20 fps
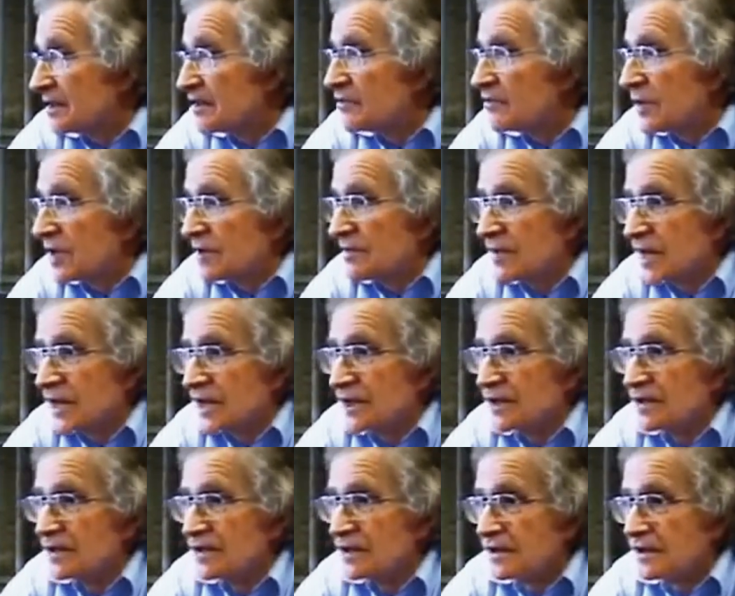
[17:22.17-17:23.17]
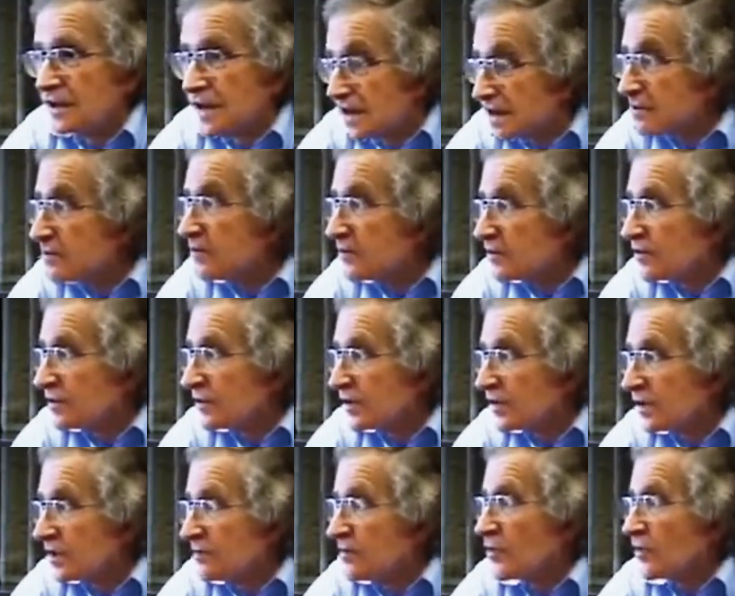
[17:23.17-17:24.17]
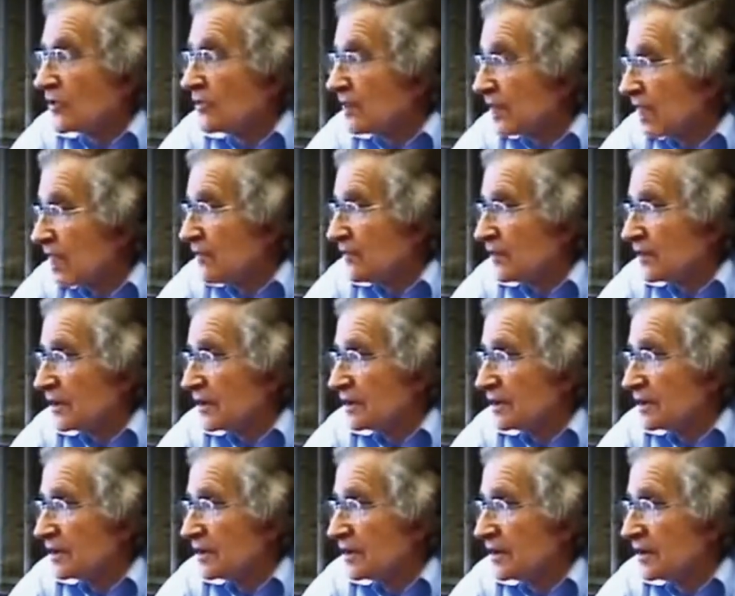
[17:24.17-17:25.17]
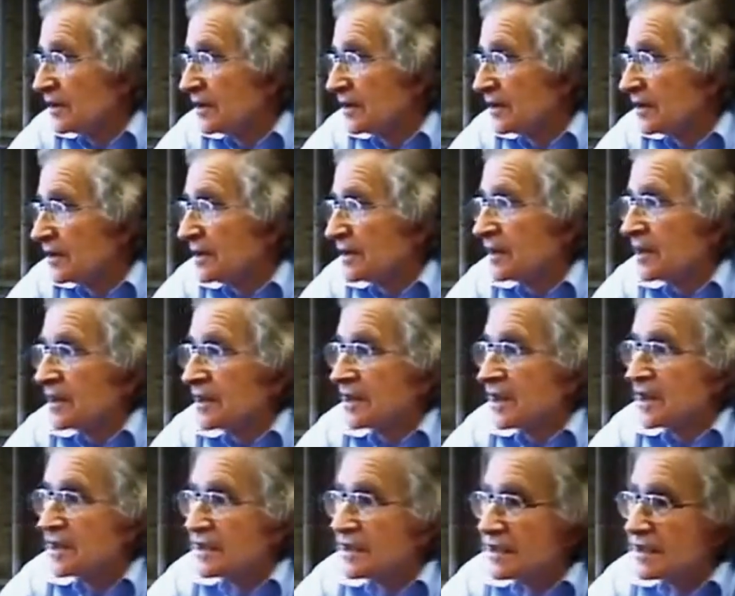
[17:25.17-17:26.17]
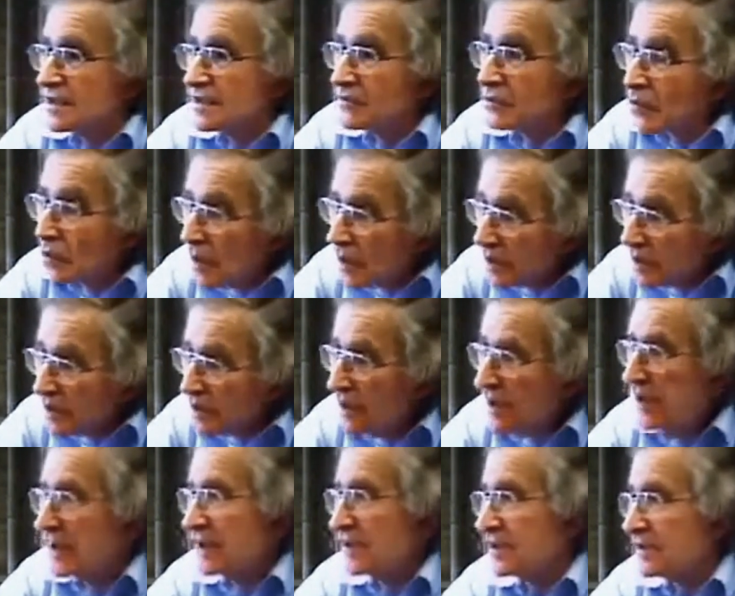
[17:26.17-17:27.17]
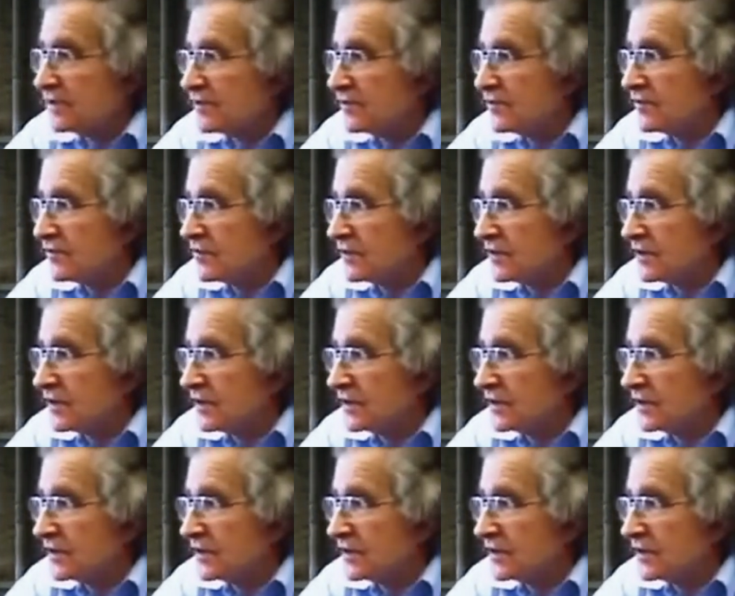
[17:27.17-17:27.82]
and you want to make it less brutal and more benevolent, okay, then one kind of